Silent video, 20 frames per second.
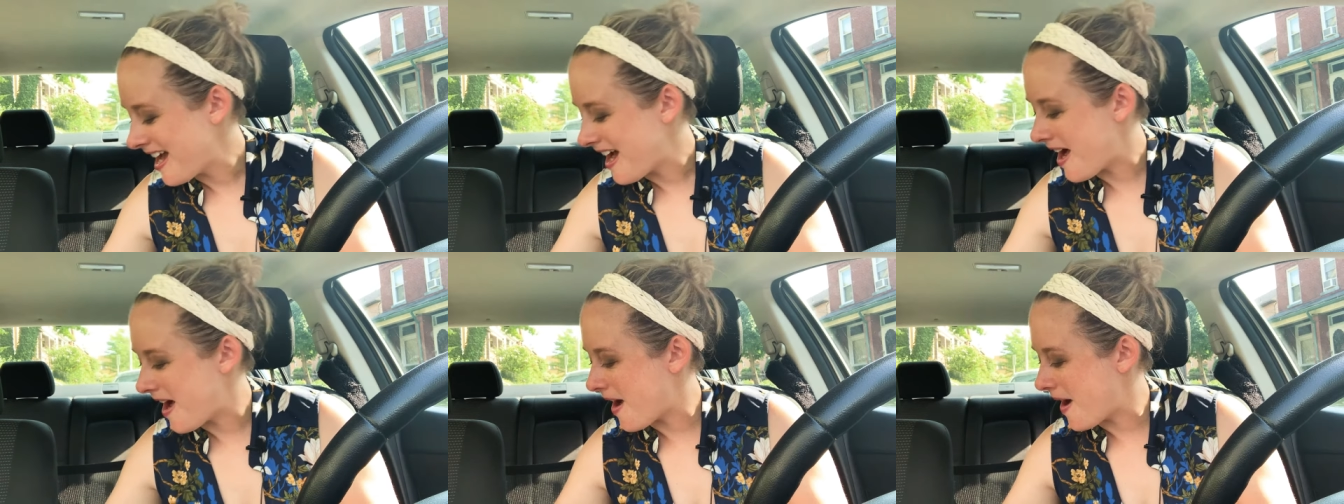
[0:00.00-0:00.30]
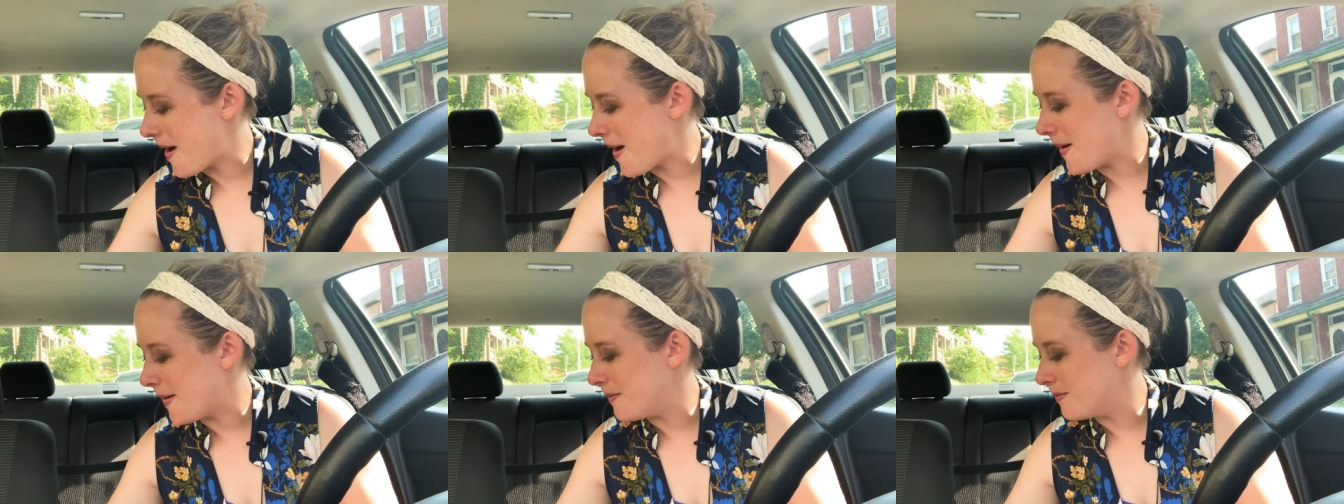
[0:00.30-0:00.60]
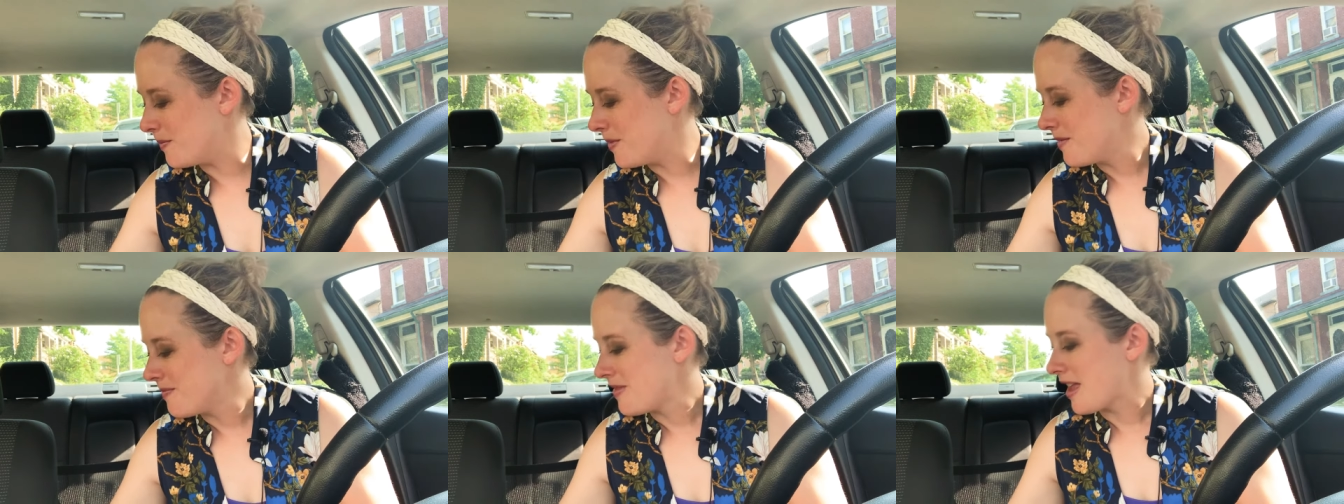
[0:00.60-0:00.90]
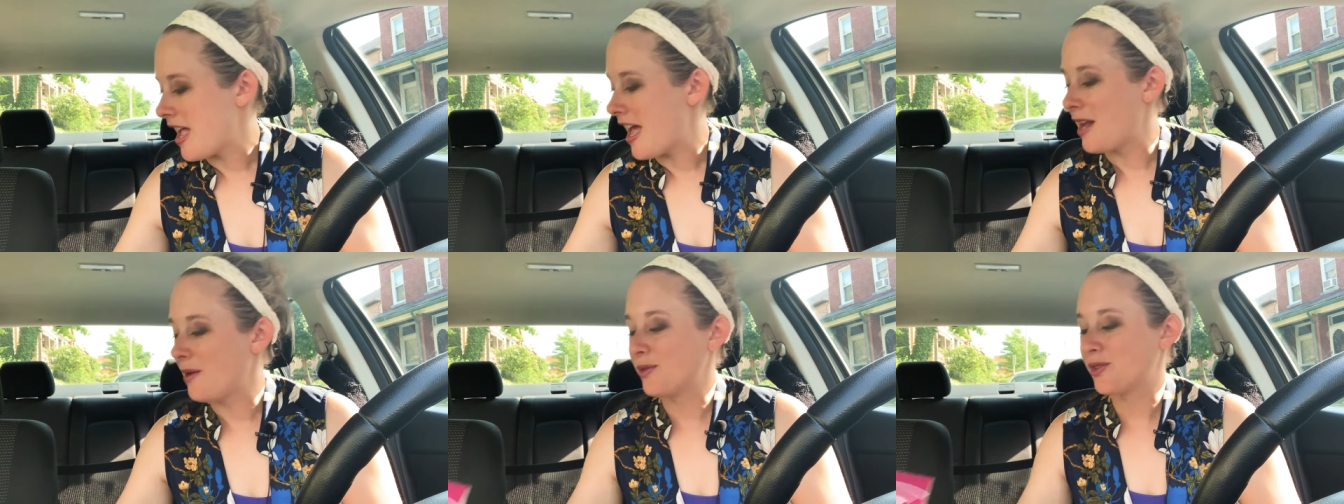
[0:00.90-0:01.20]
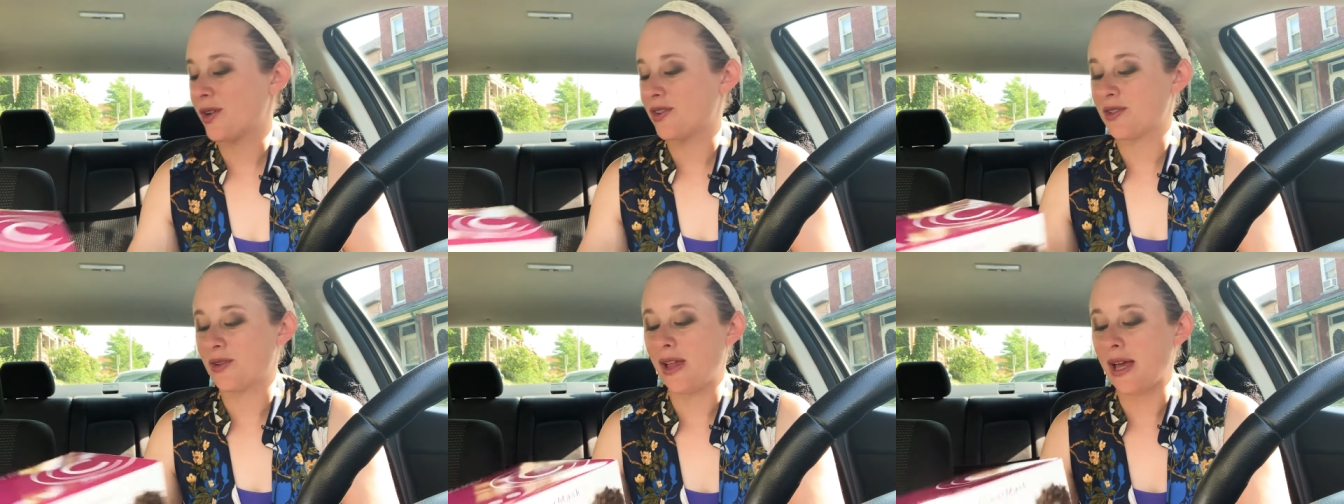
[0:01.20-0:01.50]
Um, and it
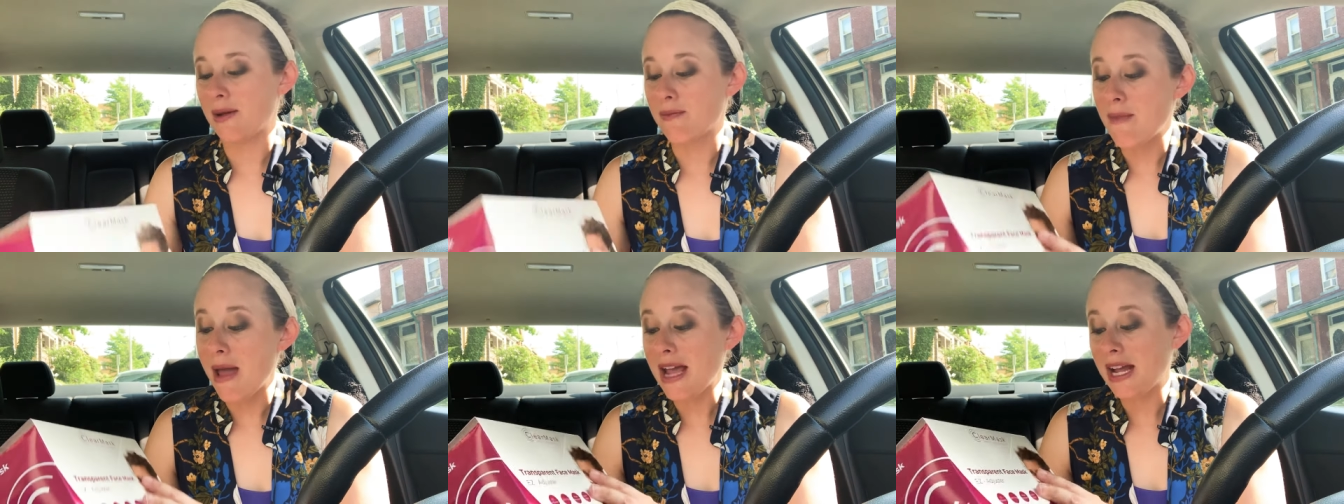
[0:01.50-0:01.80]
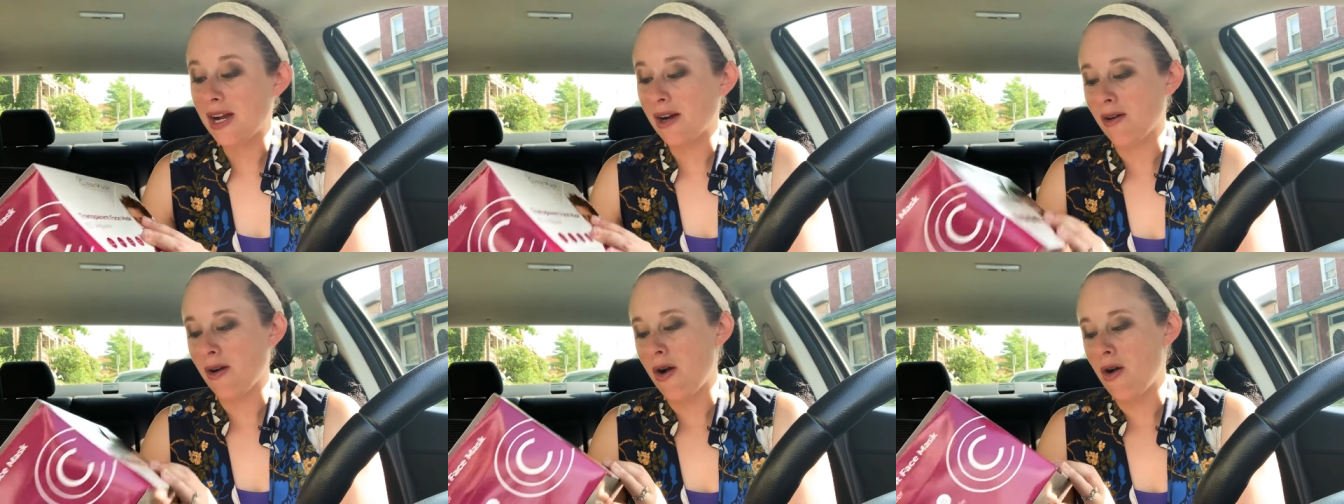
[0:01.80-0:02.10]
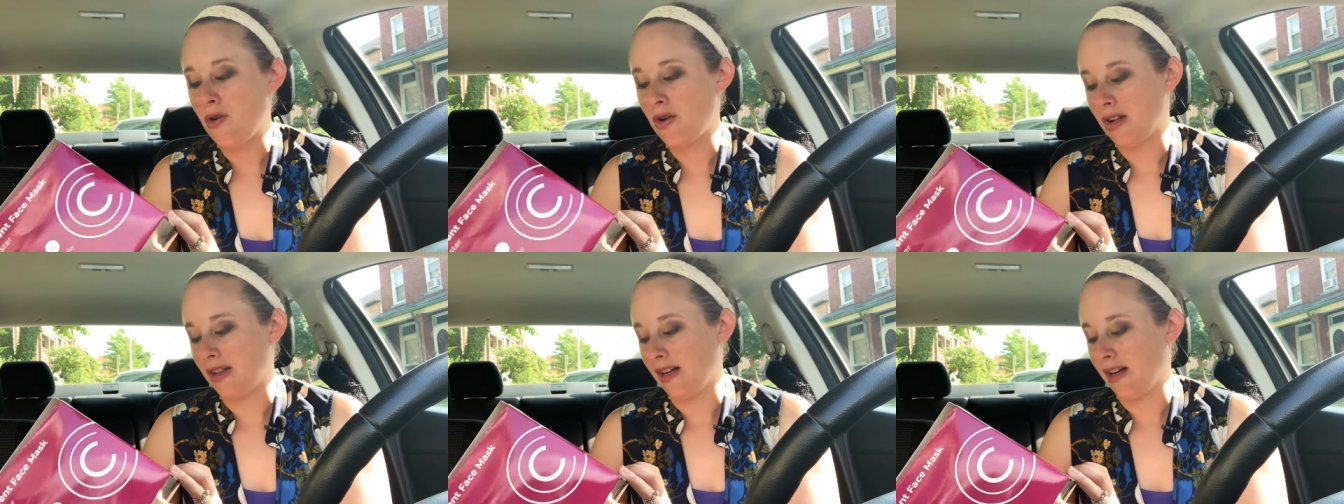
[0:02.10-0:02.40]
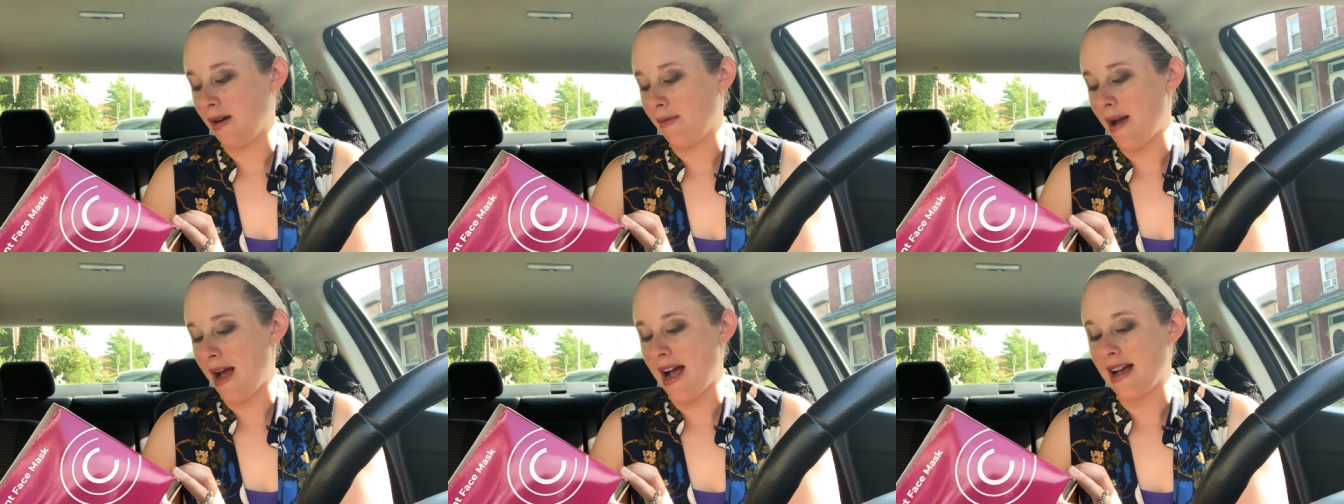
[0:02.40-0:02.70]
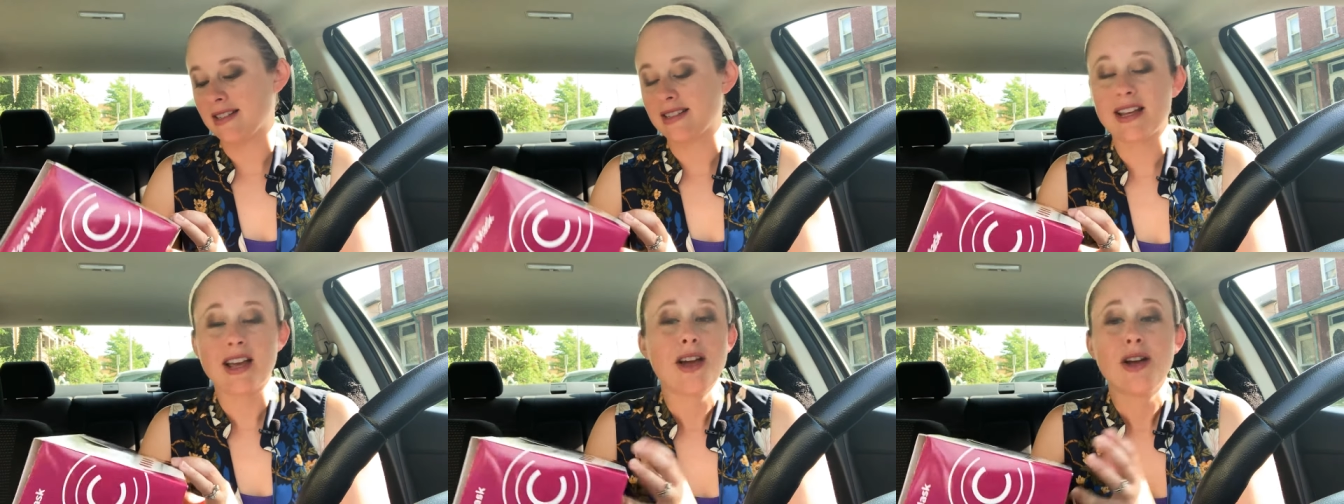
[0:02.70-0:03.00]
was also like, make your own clear
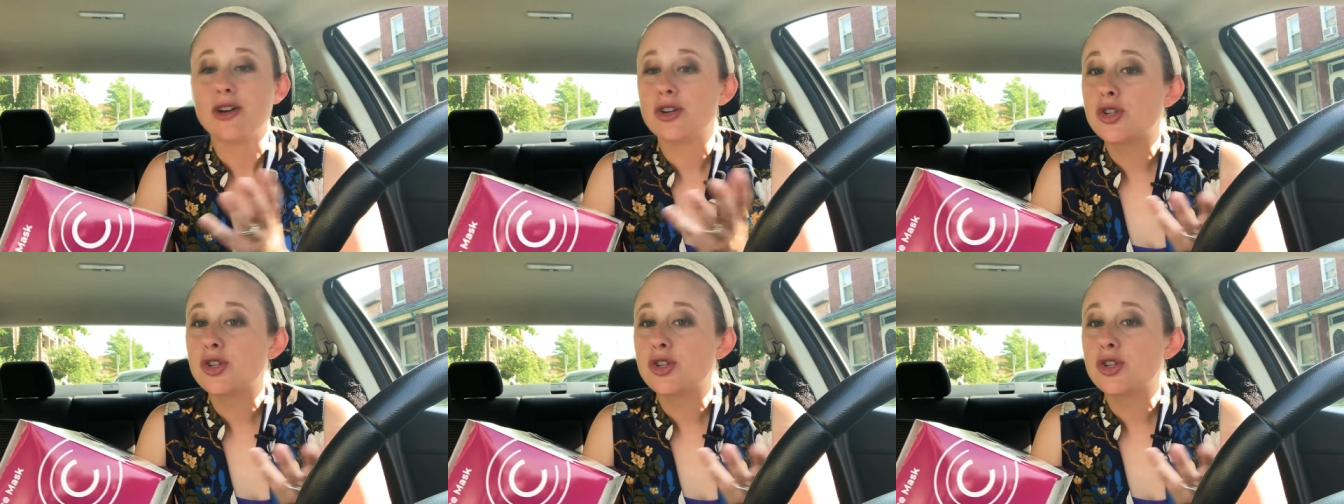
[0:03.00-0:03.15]
mask.